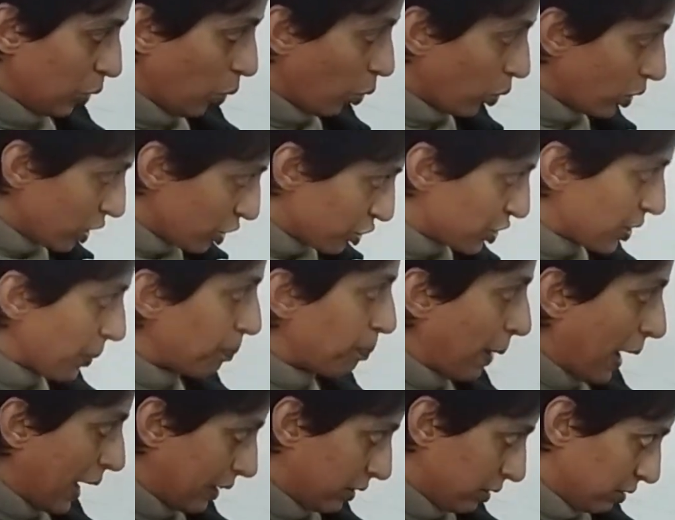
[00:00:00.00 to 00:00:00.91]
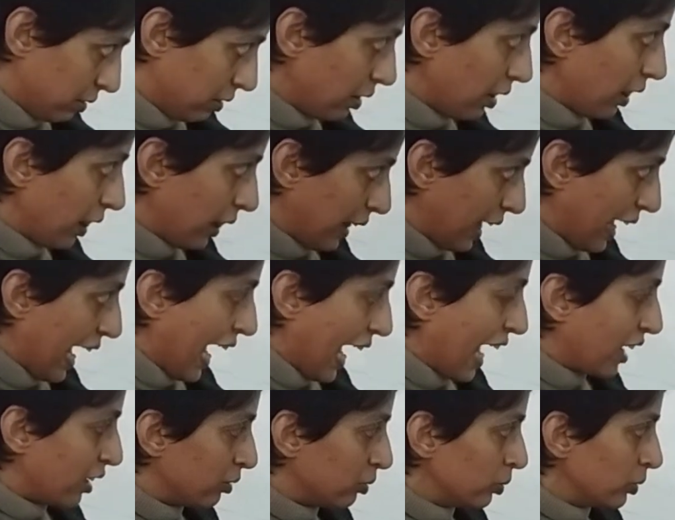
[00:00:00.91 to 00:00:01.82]
ownership patterns,
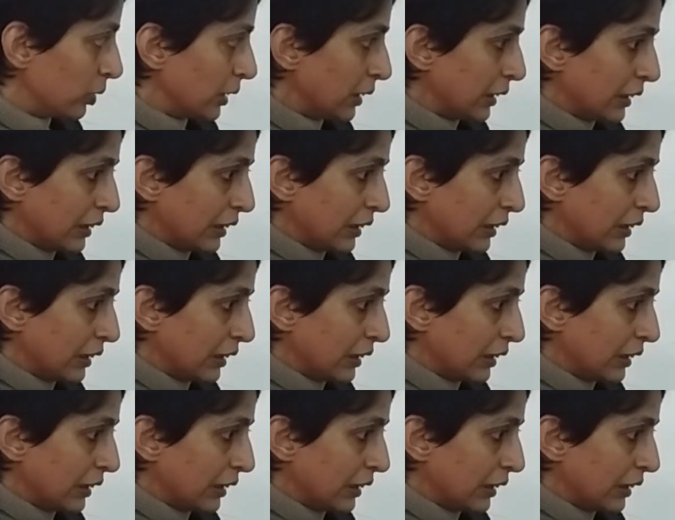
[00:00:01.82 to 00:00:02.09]
and